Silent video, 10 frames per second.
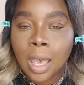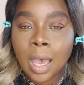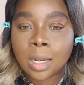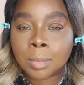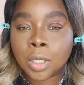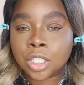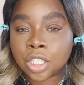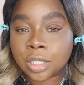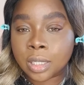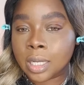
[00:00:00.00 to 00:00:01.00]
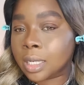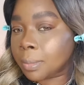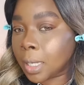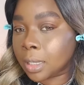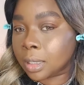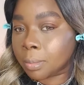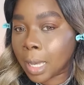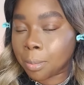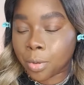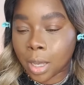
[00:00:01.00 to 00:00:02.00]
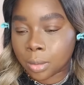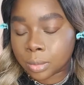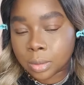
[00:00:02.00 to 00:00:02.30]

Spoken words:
And I'm going to just clean up under my brows.